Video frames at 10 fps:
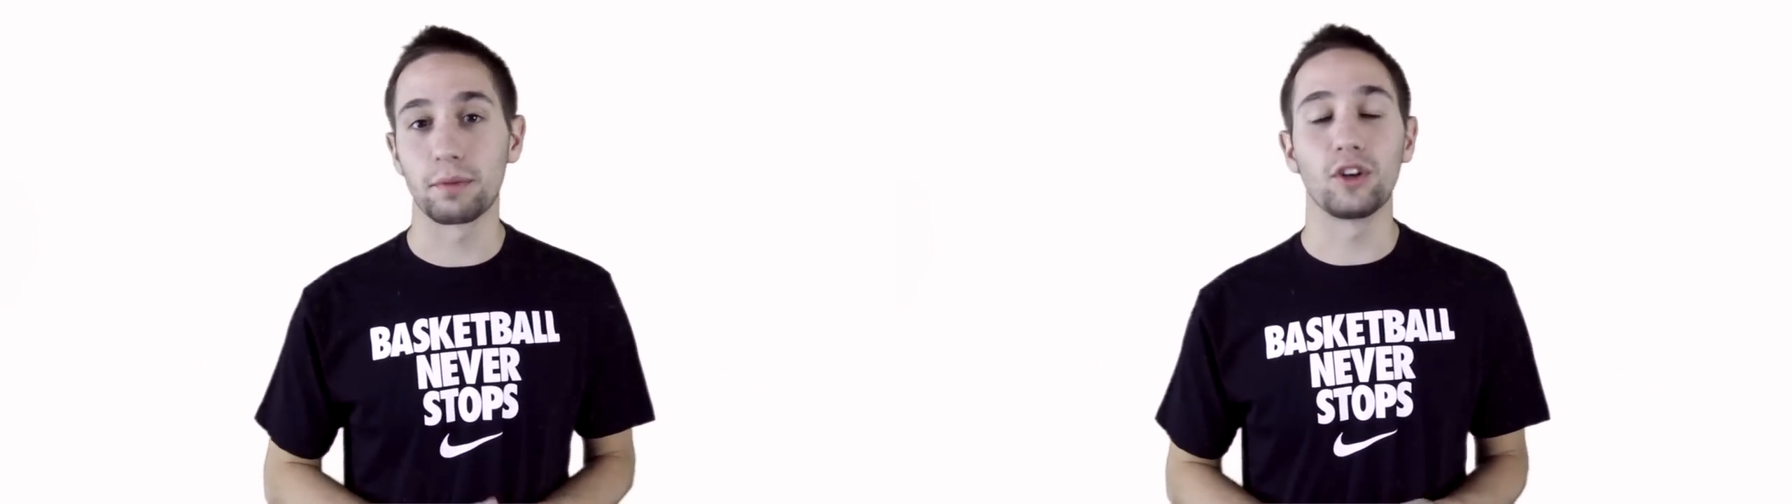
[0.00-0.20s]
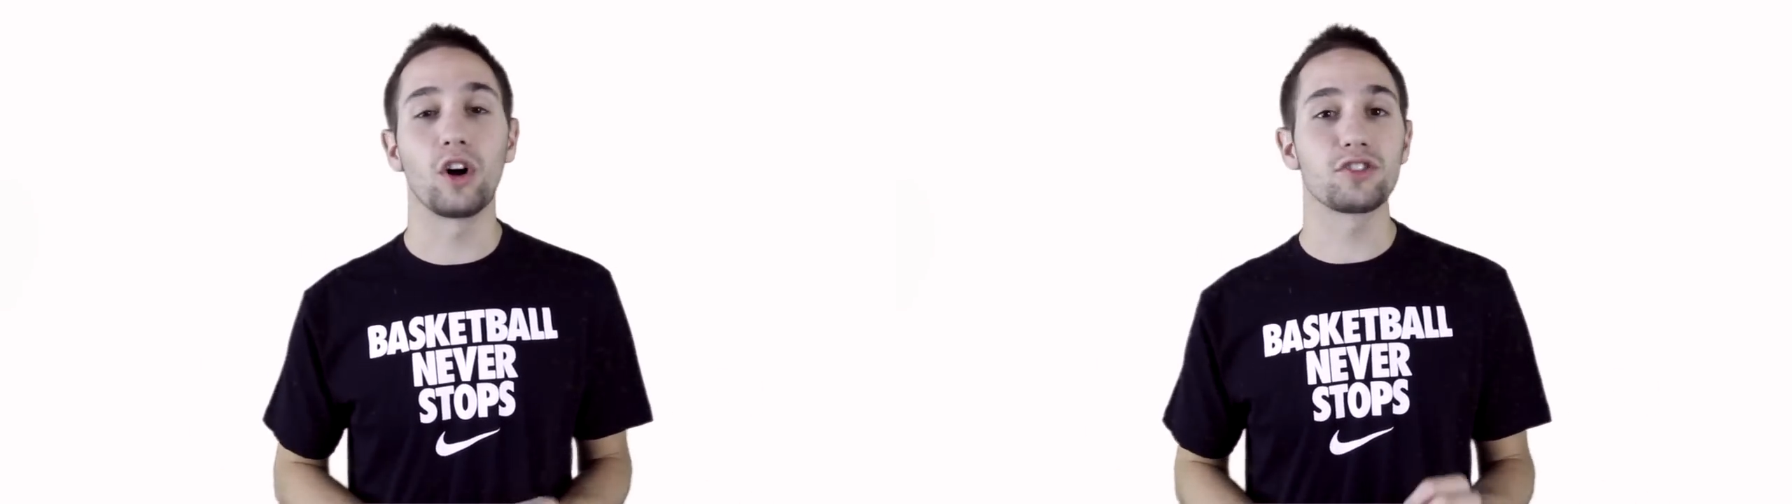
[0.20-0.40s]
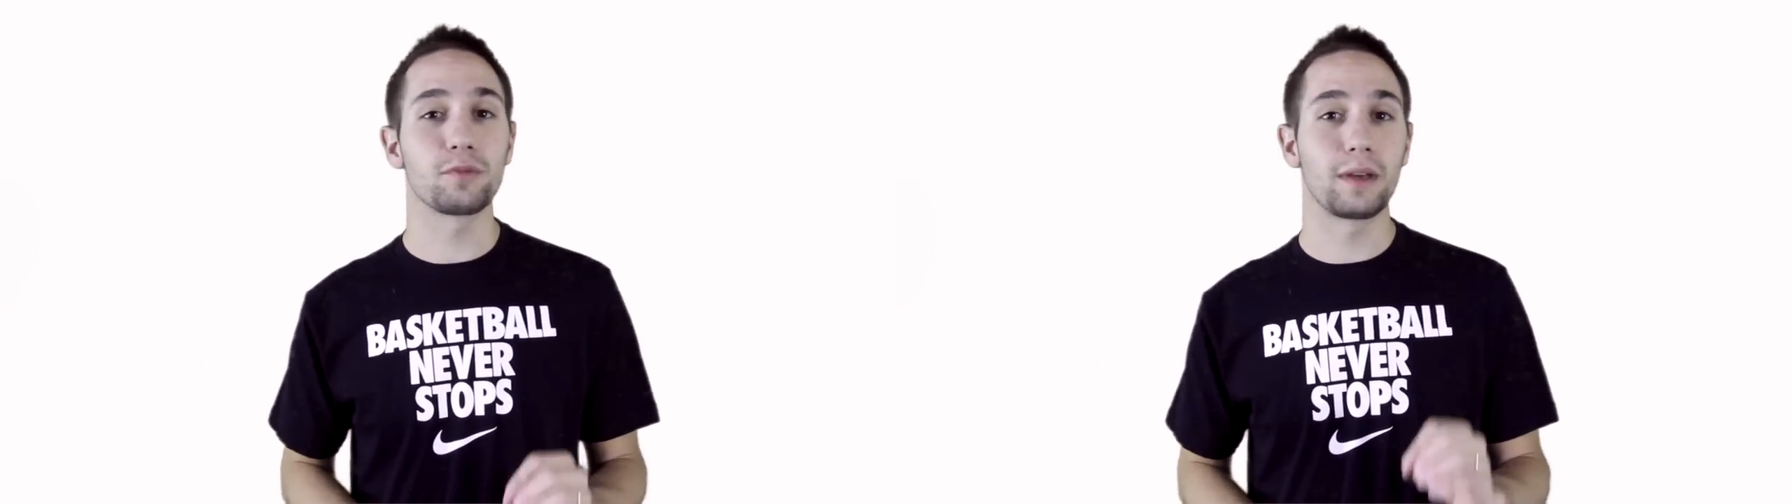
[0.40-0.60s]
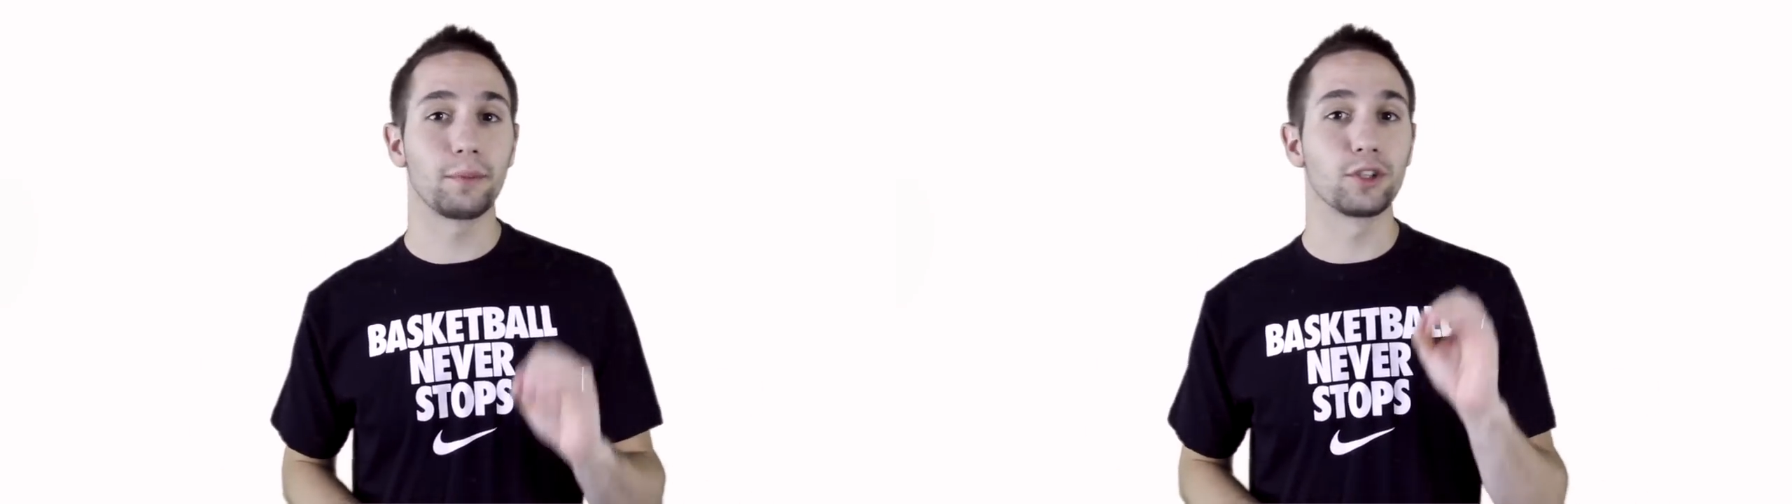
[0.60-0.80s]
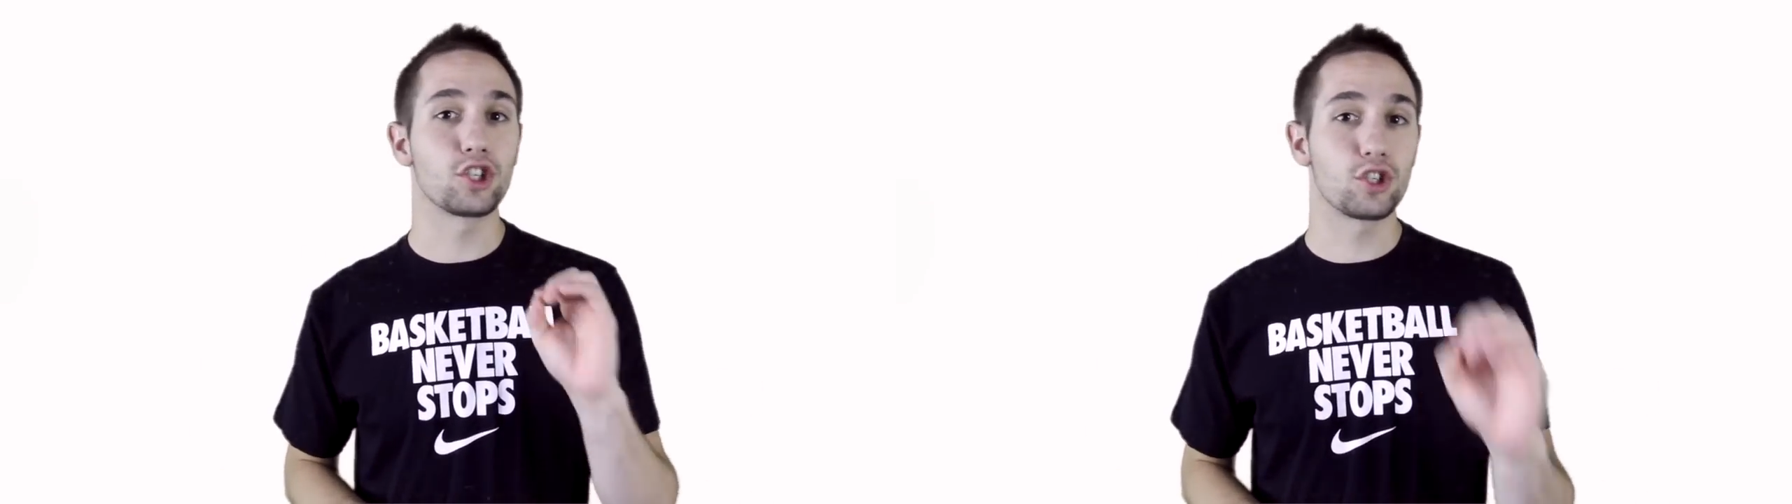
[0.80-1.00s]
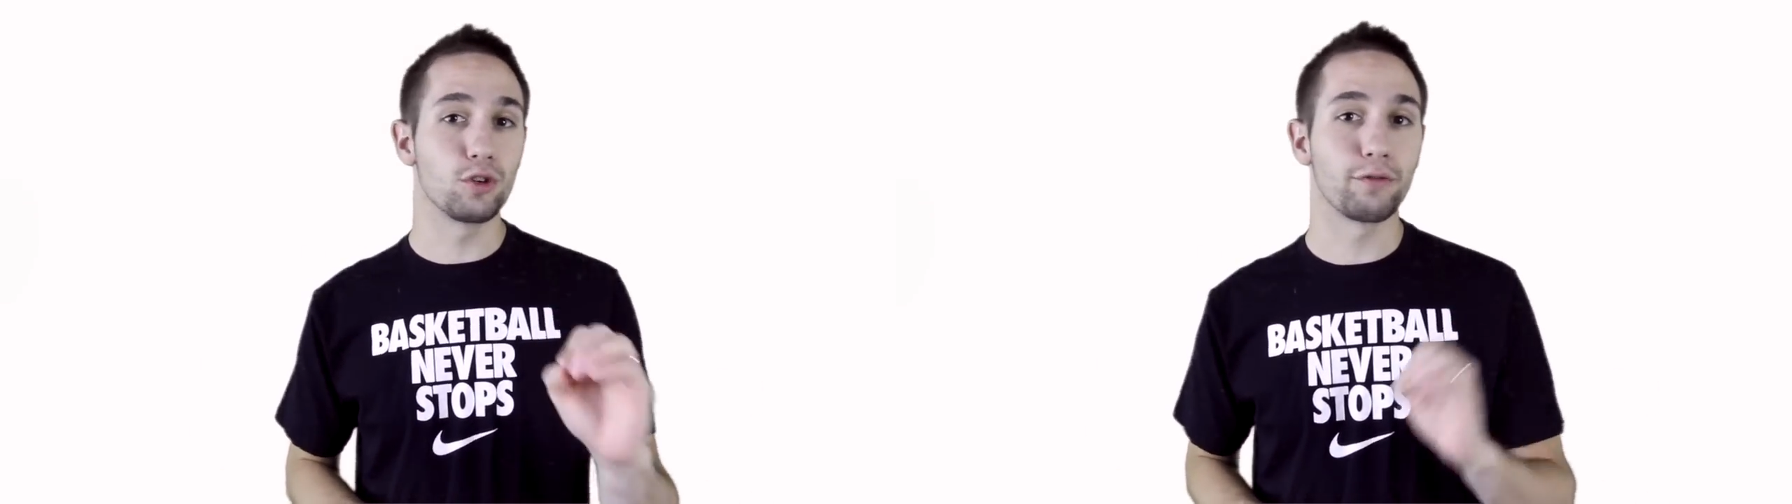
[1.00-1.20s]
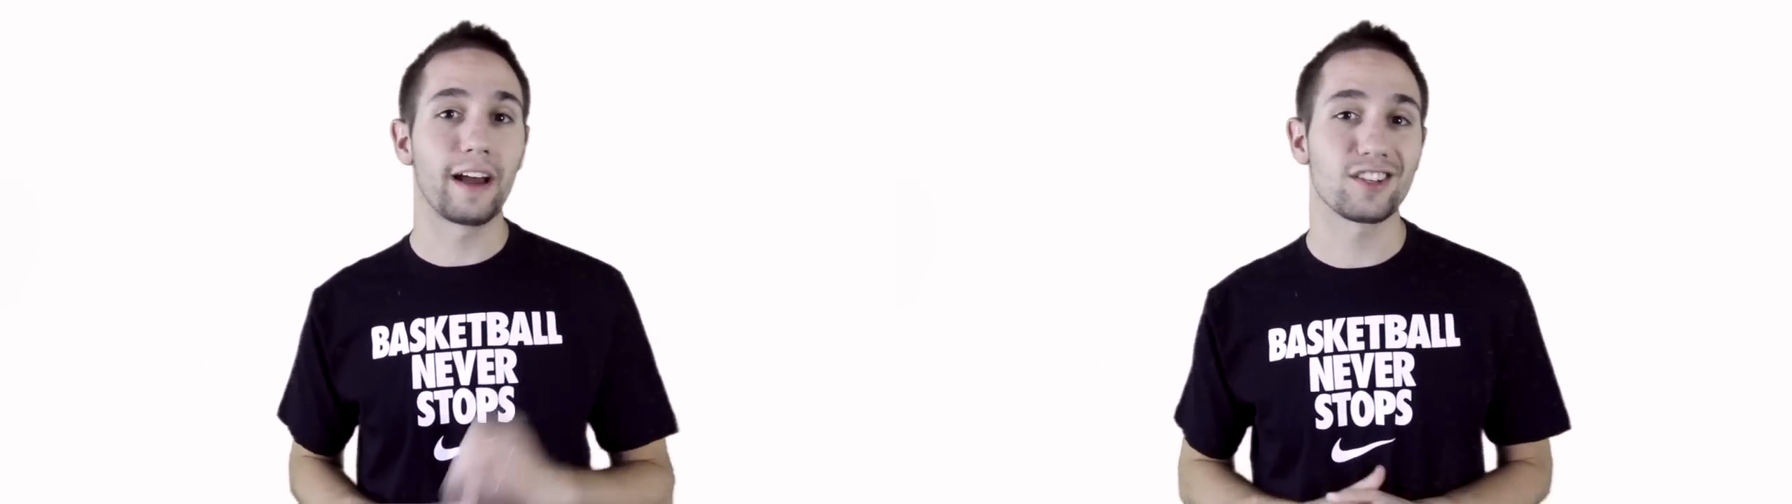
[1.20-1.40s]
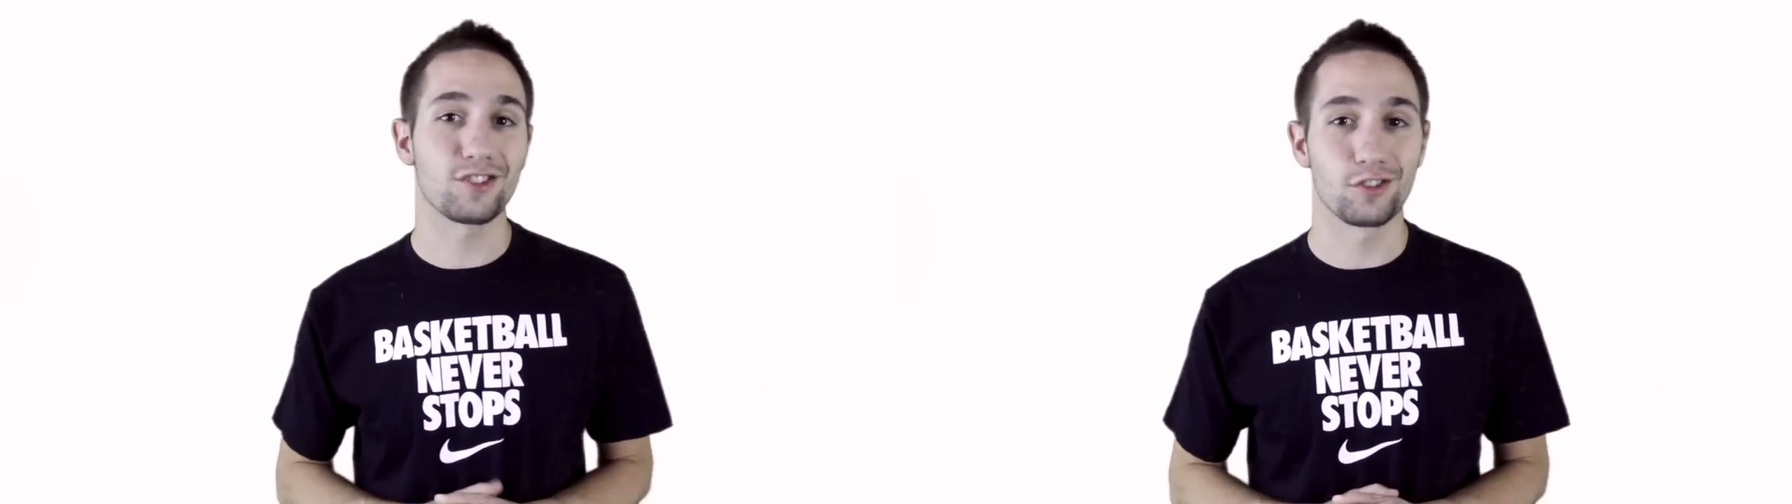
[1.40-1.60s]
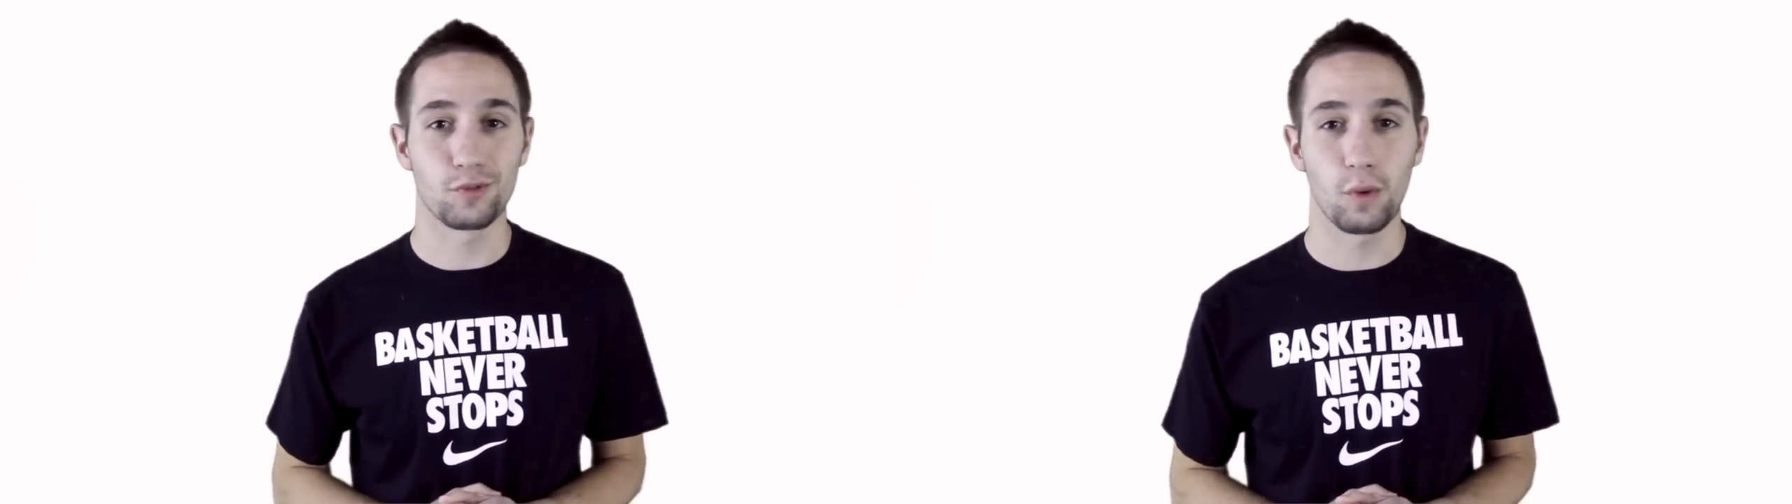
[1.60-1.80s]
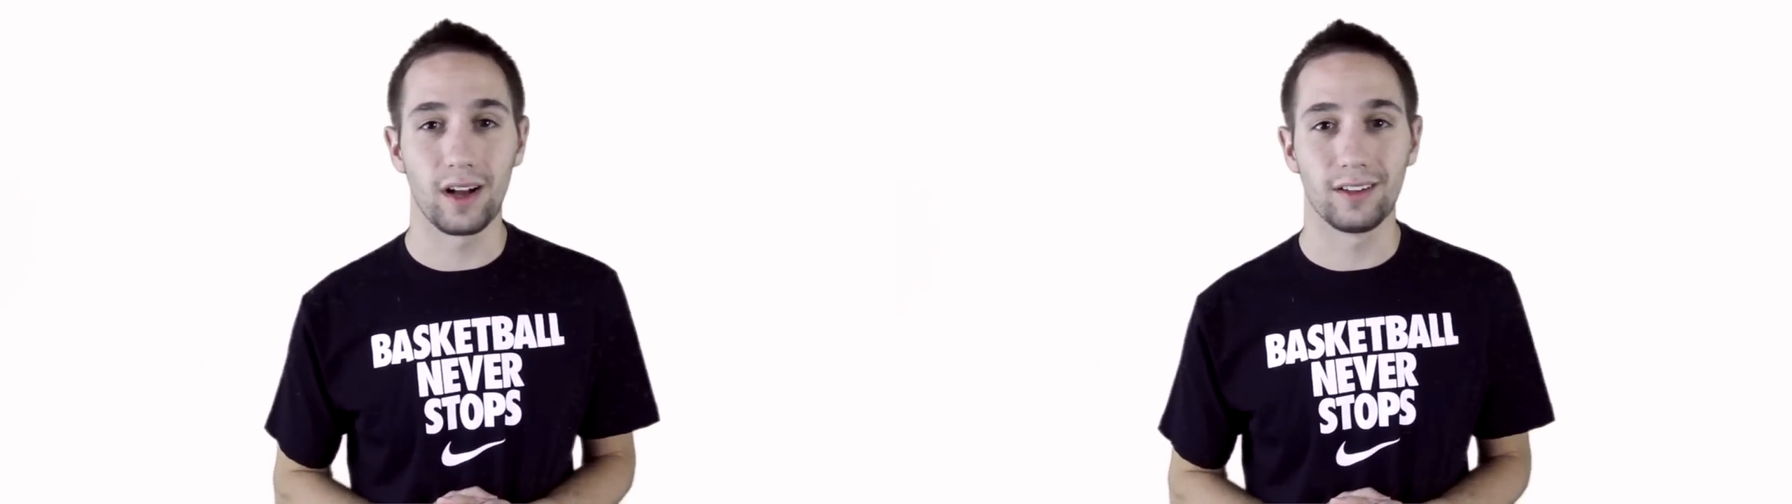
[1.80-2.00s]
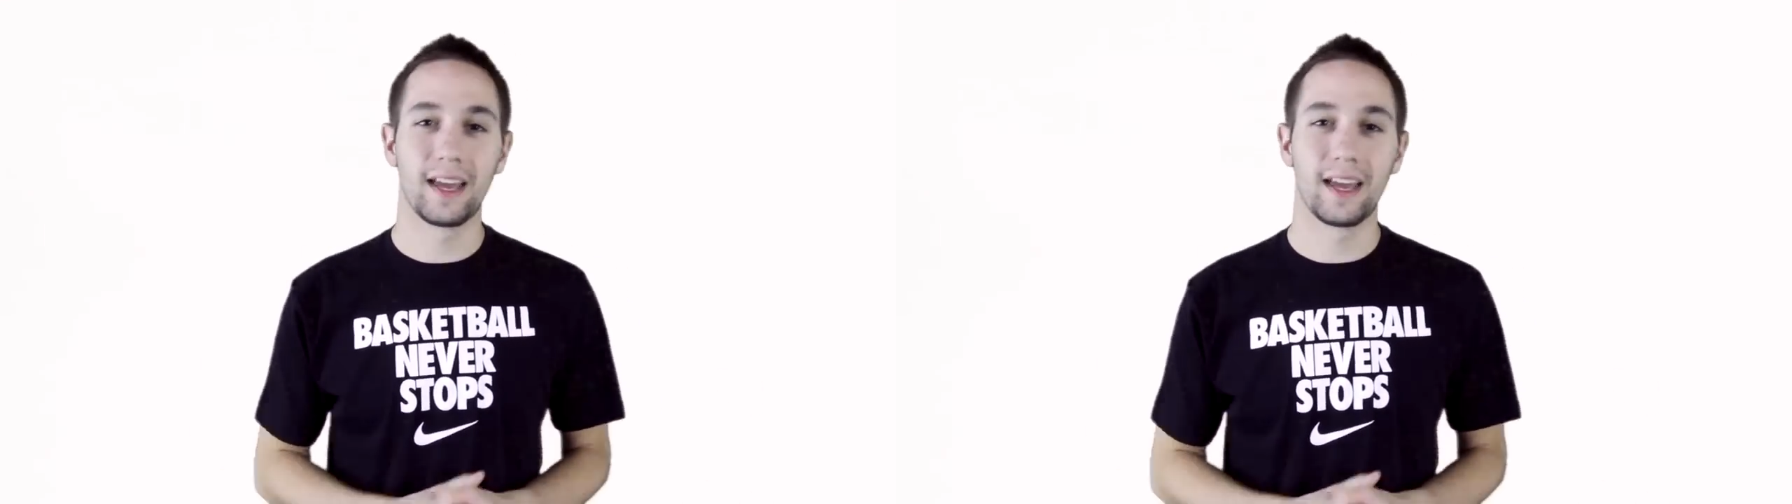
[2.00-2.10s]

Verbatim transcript: but you'll also be able to shoot faster as well.